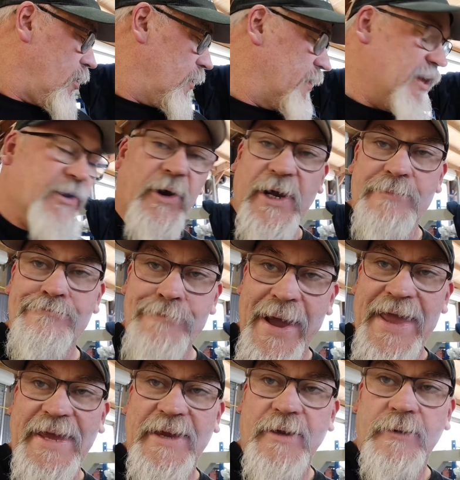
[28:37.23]
then I can
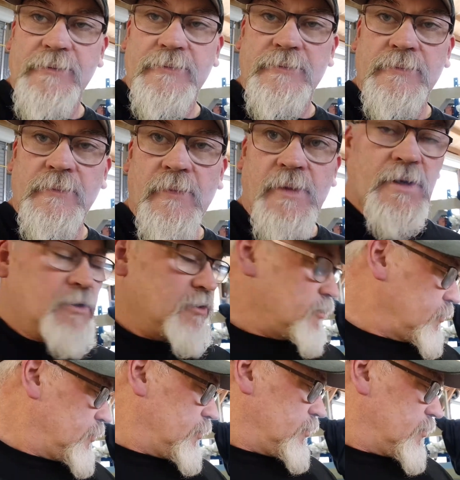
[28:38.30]
make
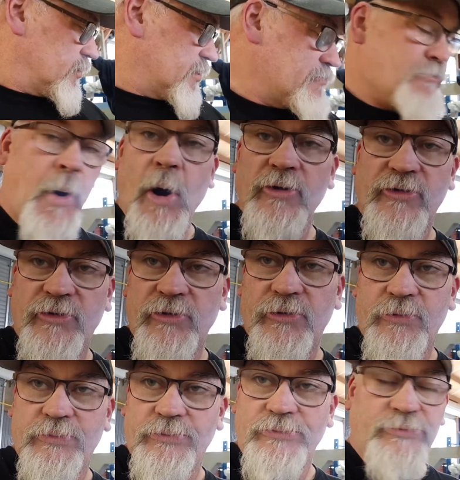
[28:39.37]
some post
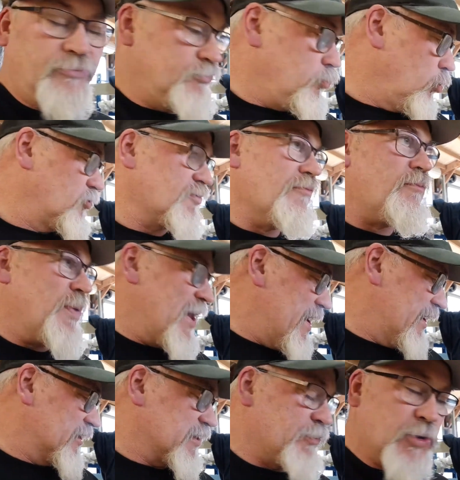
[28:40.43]
or some
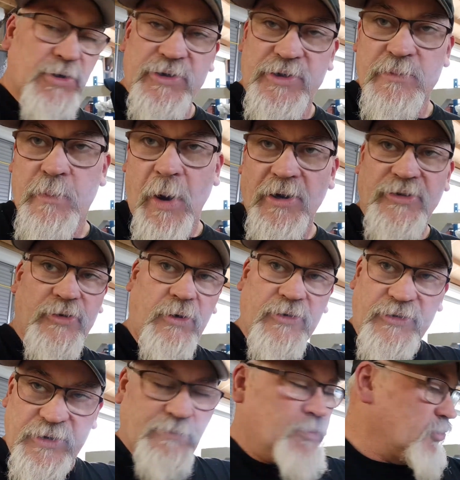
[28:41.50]
pegs to put on some post
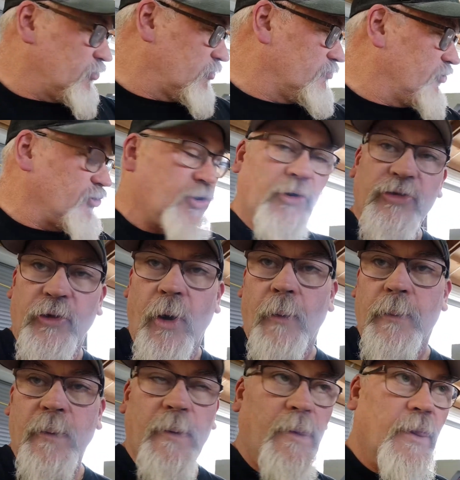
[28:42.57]
to put some shit on
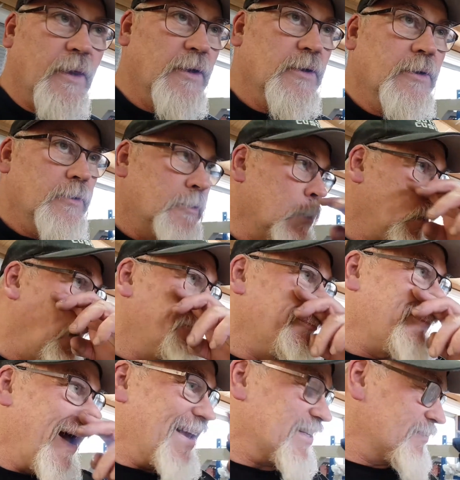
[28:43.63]
top to uh,
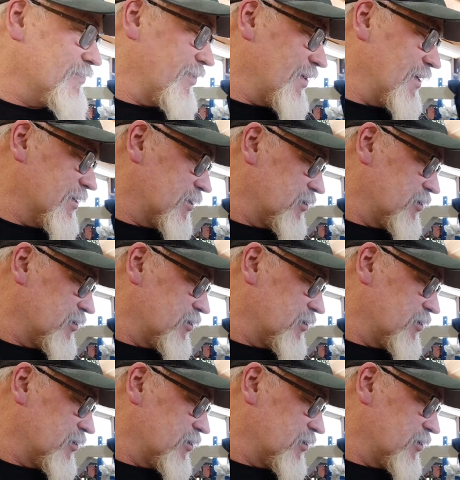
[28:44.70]
make some things